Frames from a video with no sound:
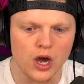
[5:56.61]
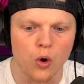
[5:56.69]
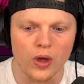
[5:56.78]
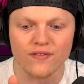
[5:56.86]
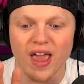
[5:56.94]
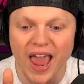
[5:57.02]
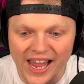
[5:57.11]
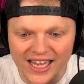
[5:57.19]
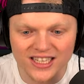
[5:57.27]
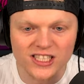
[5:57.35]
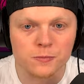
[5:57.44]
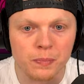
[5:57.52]
We have
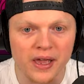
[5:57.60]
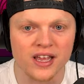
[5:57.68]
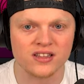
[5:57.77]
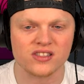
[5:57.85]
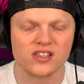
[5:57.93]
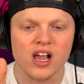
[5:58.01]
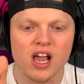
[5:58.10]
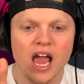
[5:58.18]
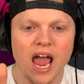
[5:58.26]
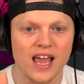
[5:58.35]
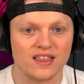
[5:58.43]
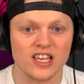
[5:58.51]
8 spins
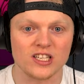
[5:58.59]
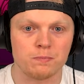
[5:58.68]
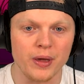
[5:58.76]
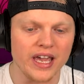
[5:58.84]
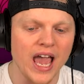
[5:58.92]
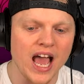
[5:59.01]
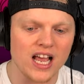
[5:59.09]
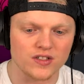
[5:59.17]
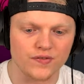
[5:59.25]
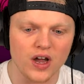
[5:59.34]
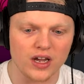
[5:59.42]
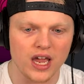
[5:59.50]
at this big ass
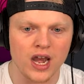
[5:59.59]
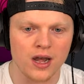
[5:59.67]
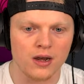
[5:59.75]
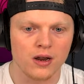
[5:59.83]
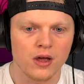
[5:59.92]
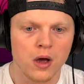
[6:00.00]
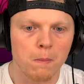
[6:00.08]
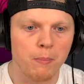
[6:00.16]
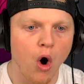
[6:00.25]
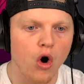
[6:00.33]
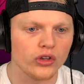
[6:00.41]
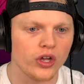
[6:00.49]
fucking
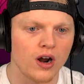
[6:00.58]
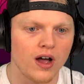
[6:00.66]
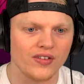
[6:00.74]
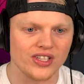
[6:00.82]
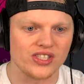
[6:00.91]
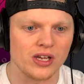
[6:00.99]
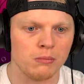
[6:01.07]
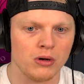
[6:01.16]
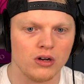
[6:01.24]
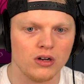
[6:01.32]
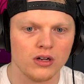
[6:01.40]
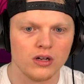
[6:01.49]
boulder of a symbol.